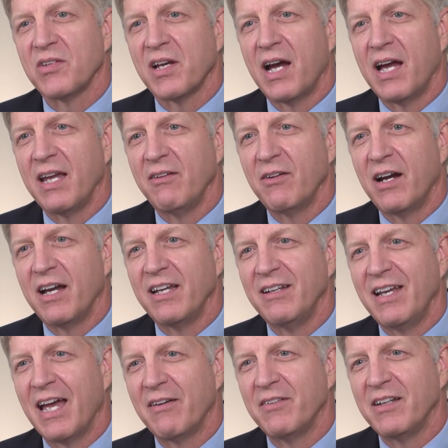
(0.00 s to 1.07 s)

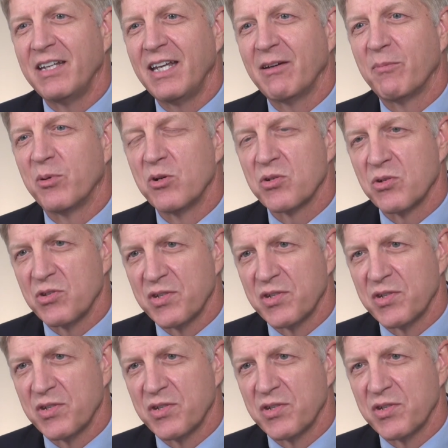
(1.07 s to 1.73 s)
I take a personal